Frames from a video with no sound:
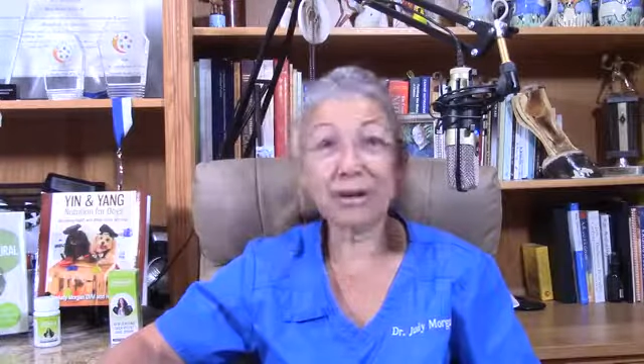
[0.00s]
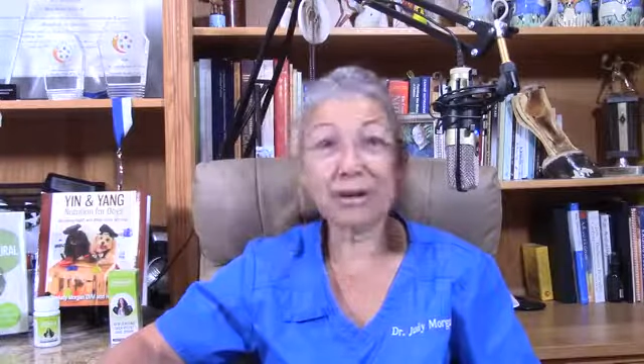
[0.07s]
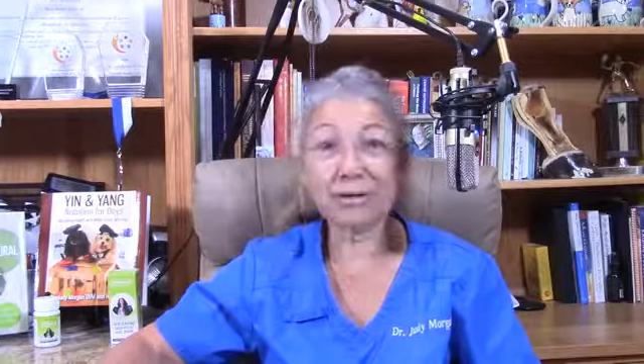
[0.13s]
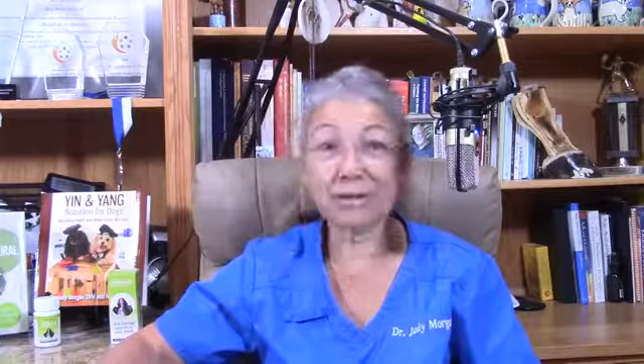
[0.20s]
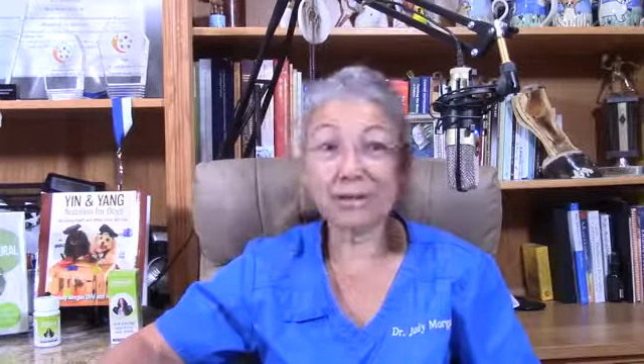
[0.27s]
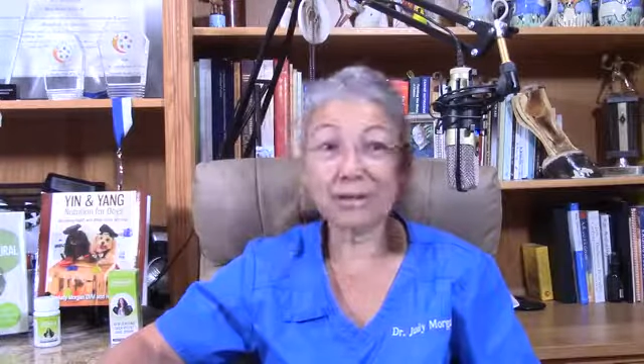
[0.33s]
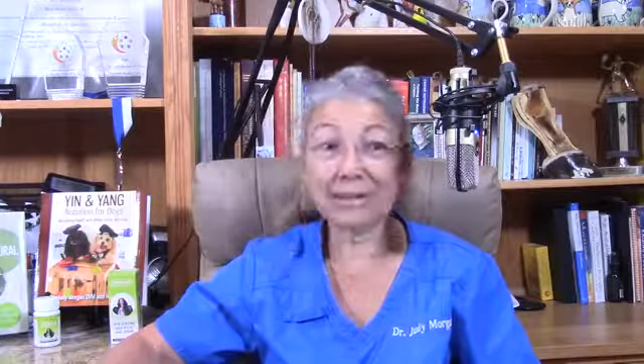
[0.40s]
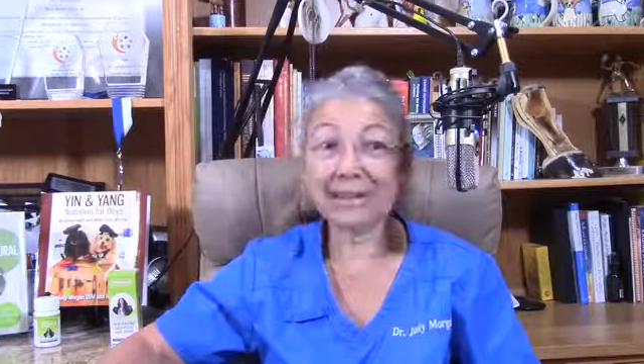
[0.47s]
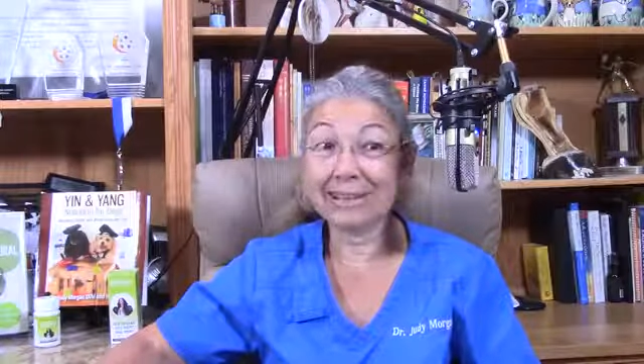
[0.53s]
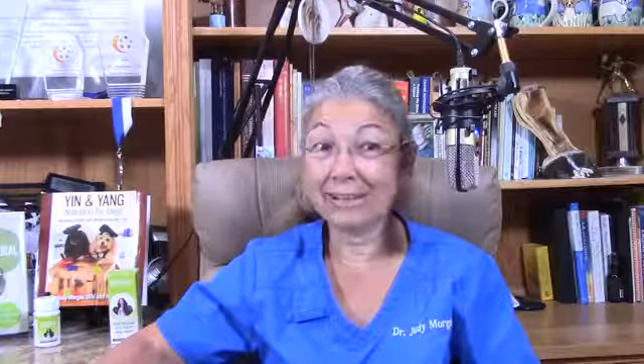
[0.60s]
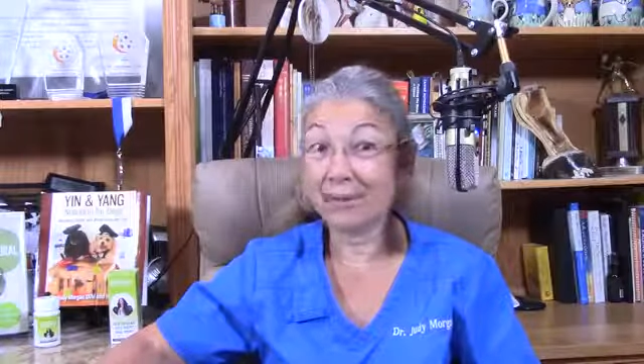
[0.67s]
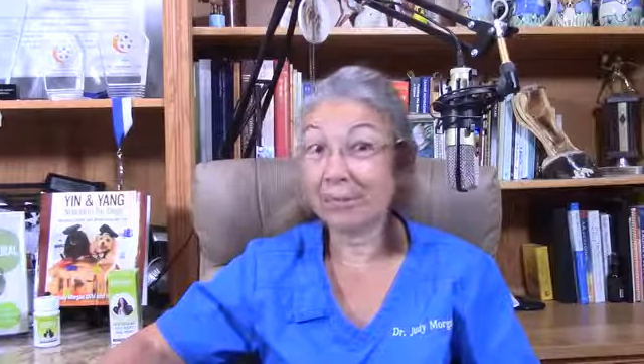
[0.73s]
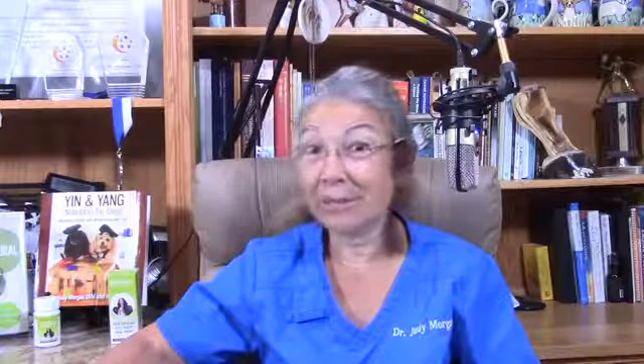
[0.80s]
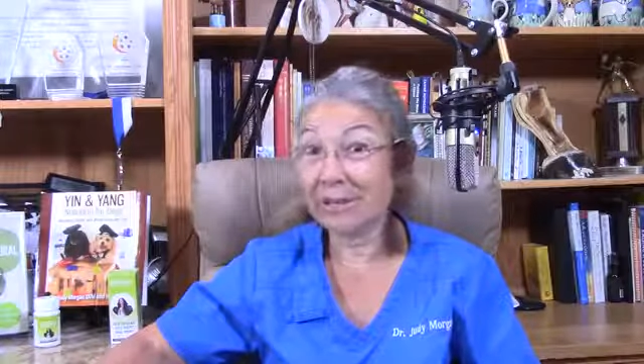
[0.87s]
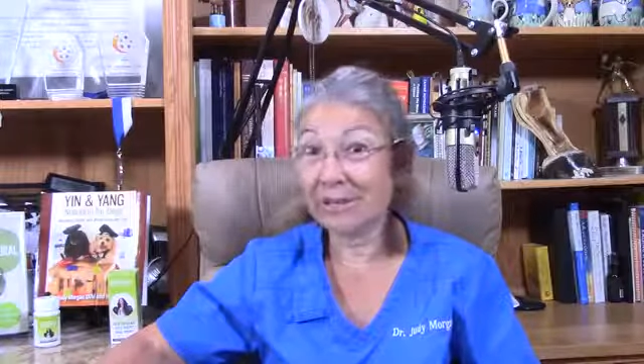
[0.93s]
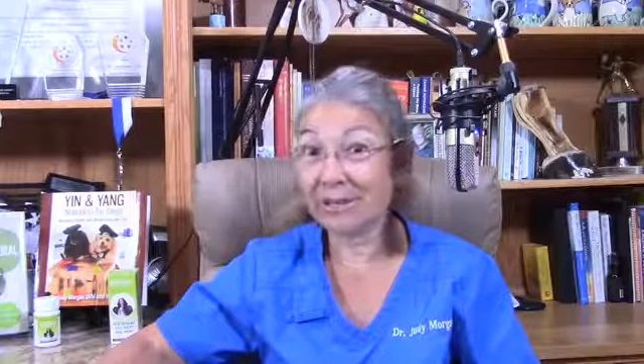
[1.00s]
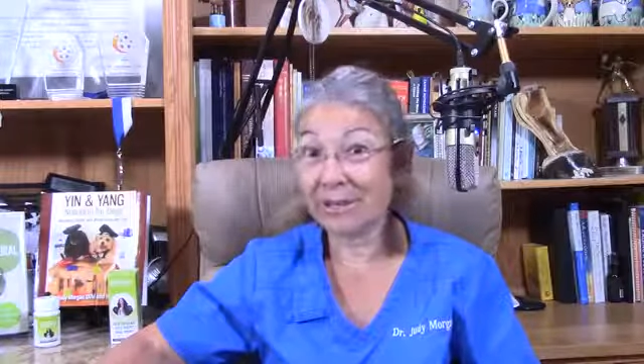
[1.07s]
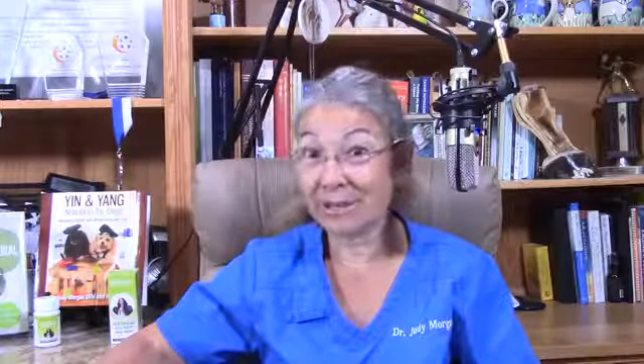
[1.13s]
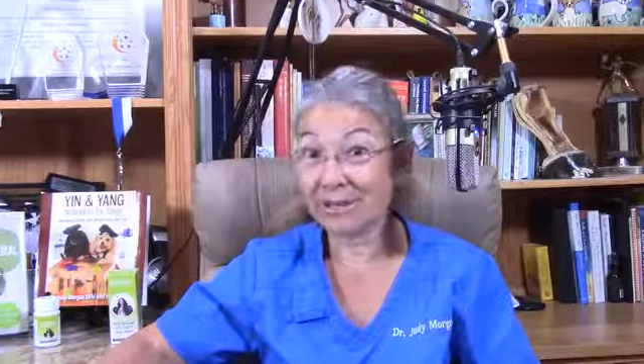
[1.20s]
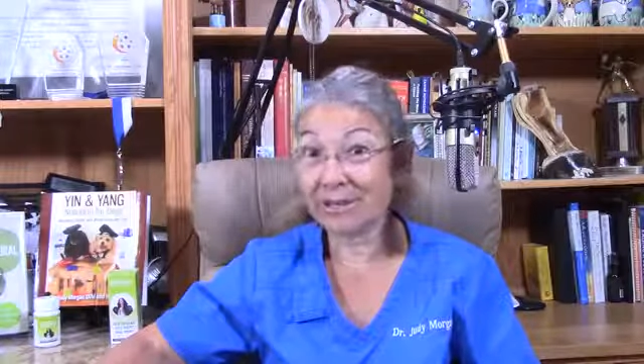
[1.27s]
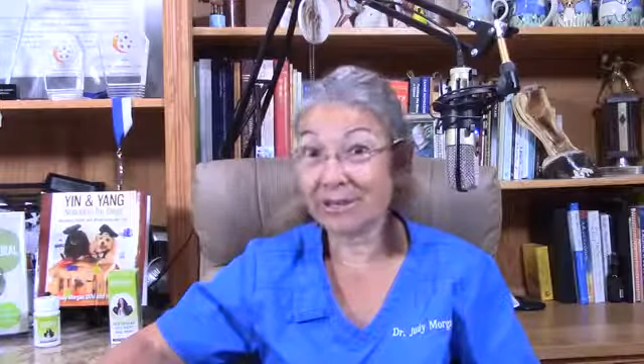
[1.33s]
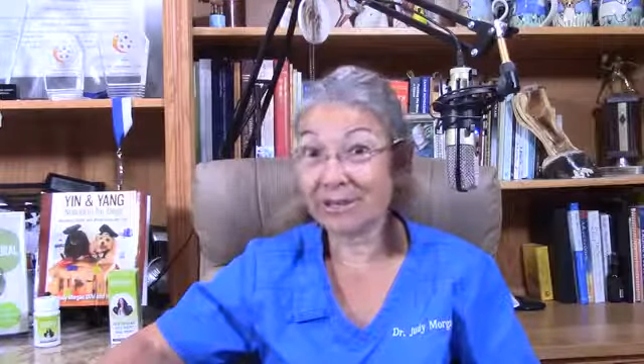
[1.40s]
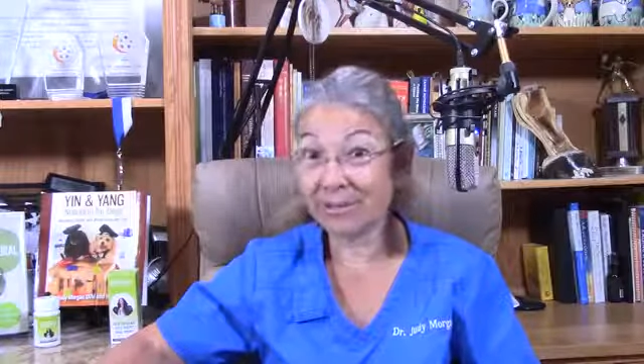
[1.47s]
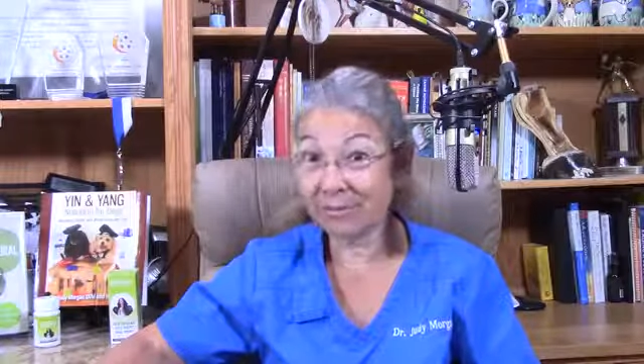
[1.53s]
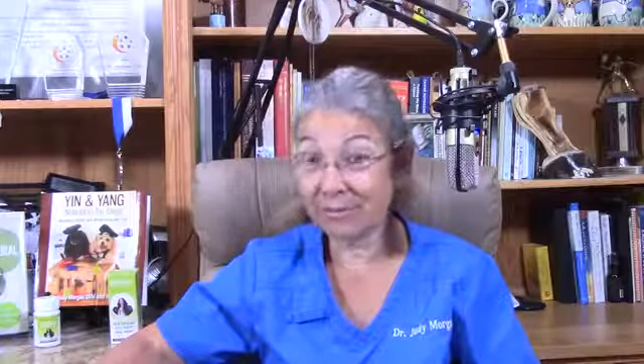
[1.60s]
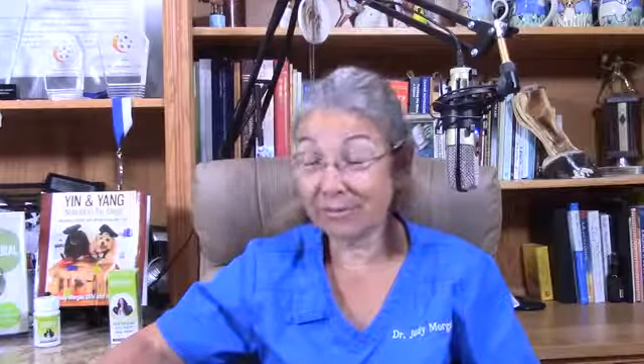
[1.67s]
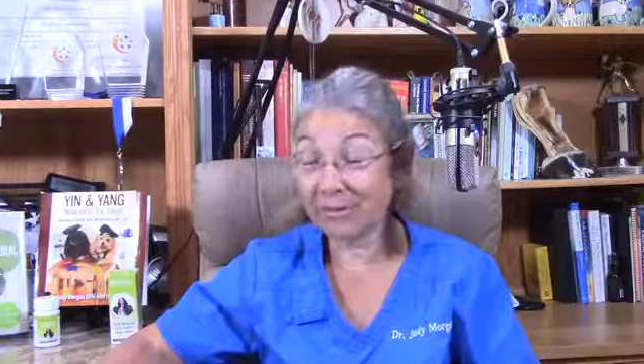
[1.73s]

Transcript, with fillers: it's a little bit addictive,